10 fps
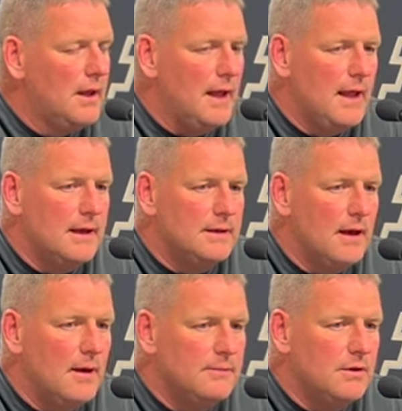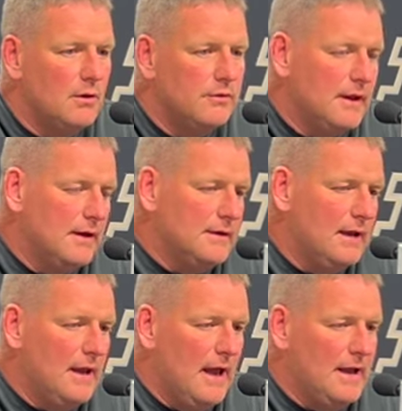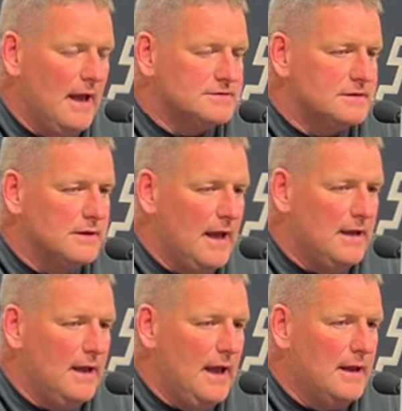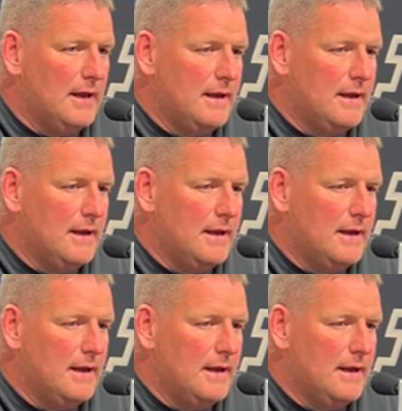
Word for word: And uh, you know, it, it, as a